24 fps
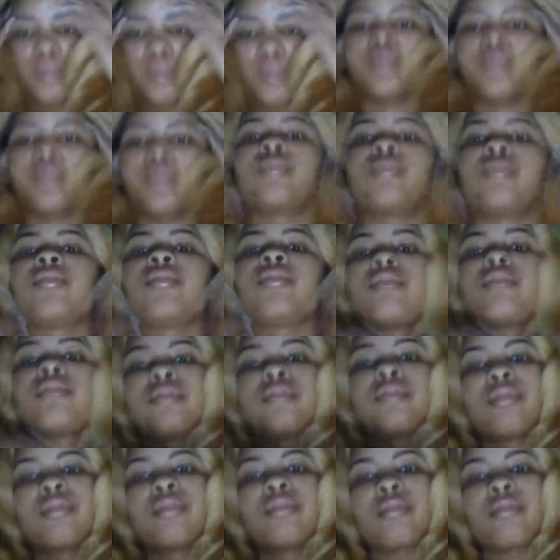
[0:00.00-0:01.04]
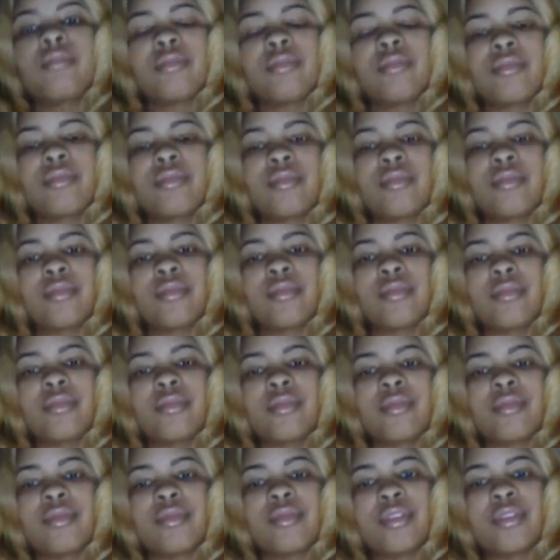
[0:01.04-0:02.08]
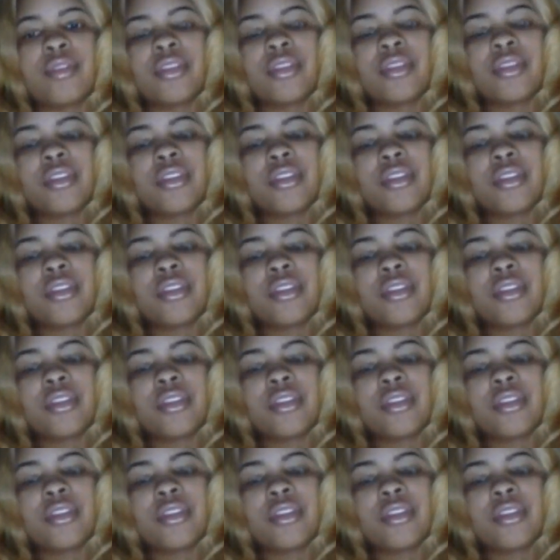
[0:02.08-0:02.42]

(silence)